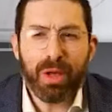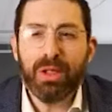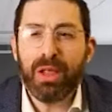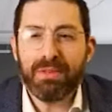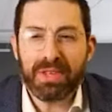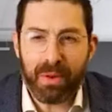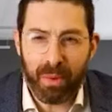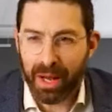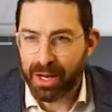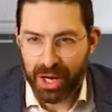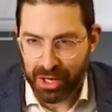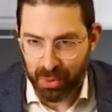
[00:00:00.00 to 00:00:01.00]
We love saying we're
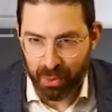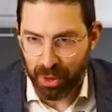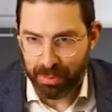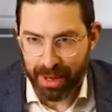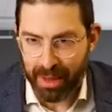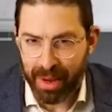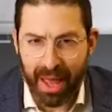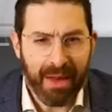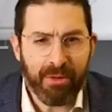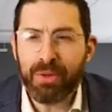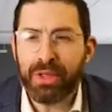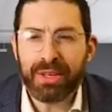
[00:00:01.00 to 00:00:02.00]
going to change the world. By the way,
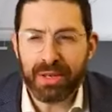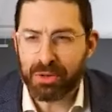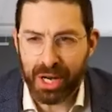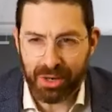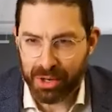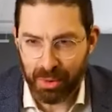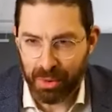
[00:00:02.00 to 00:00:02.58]
everyone thinks they're changing